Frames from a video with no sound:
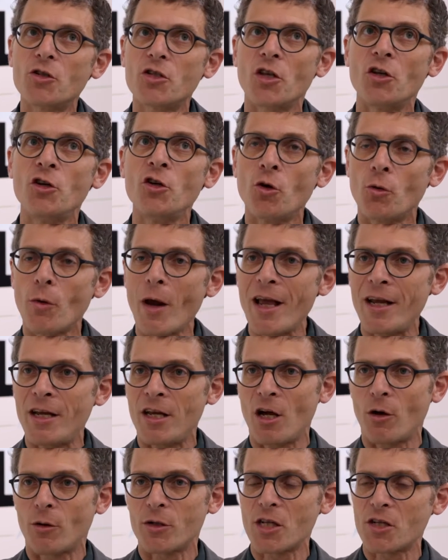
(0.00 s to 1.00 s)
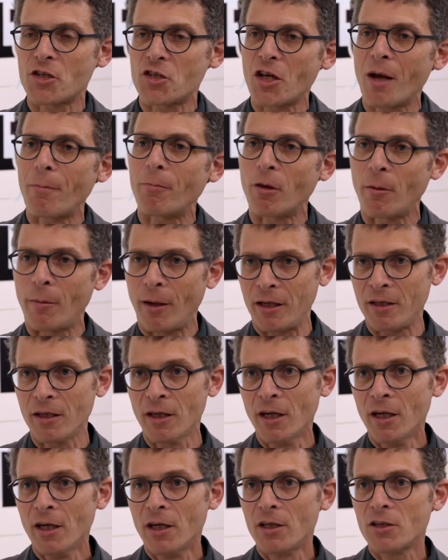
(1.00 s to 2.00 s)
the new radio as a supplement
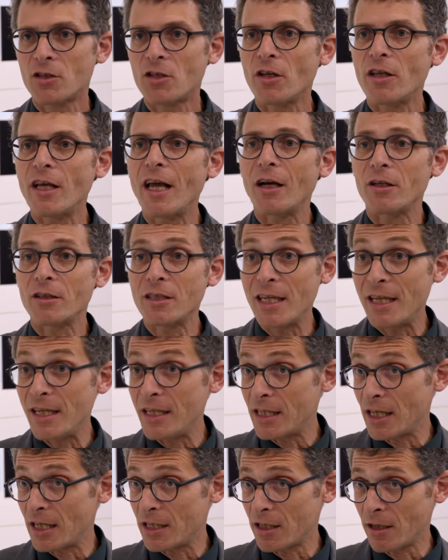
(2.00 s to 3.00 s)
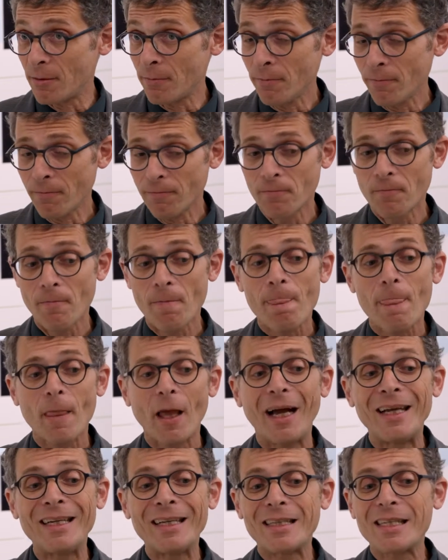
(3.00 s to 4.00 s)
to the LTE system.
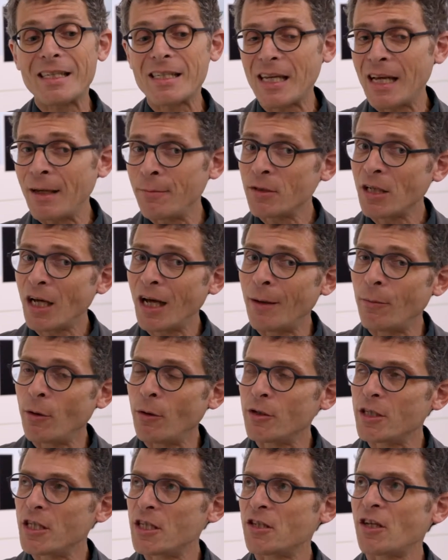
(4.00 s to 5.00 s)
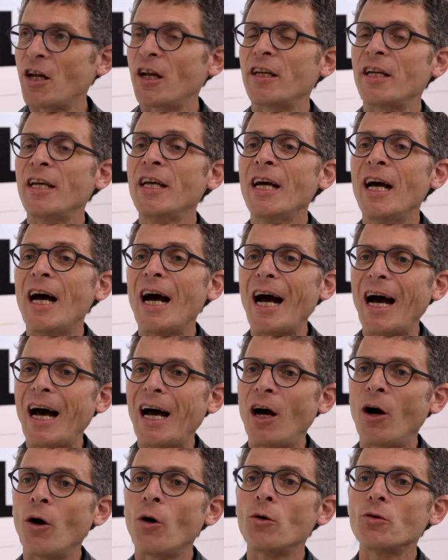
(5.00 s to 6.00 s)
And at the same time, we would study
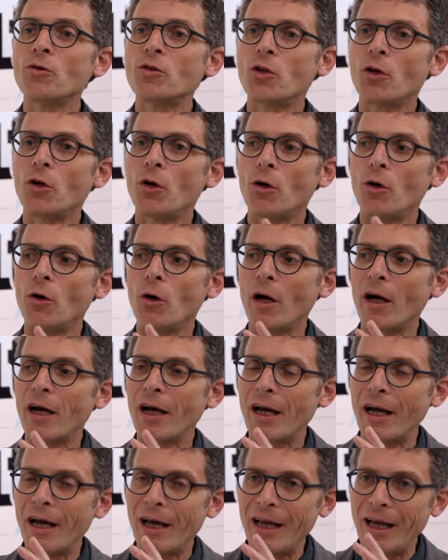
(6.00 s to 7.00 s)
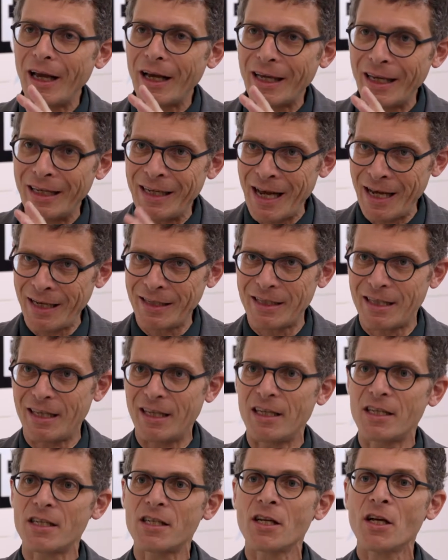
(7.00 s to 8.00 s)
how to connect
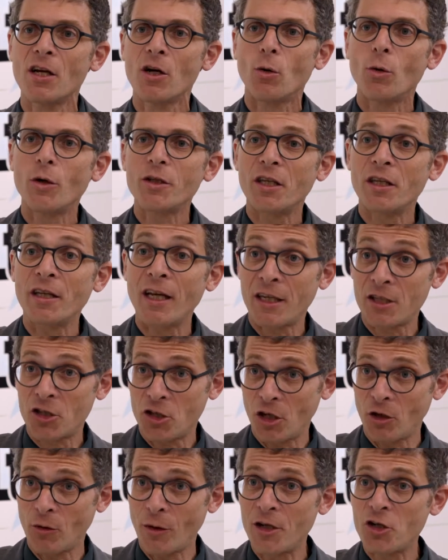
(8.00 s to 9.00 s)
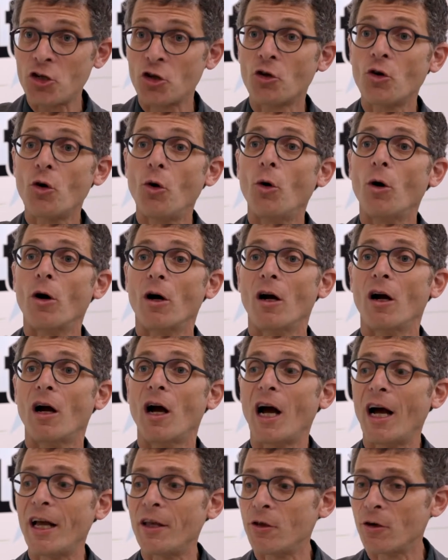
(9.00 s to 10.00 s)
this with the next generation core,
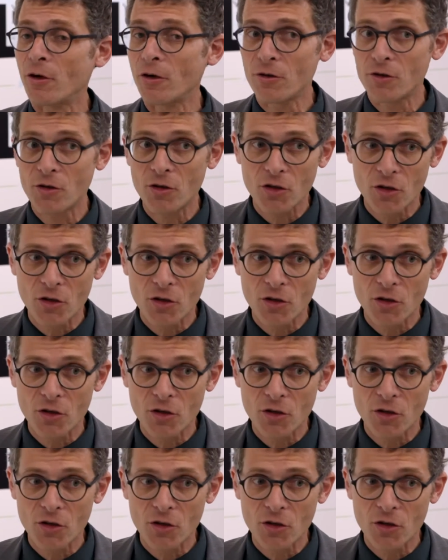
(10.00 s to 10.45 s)
either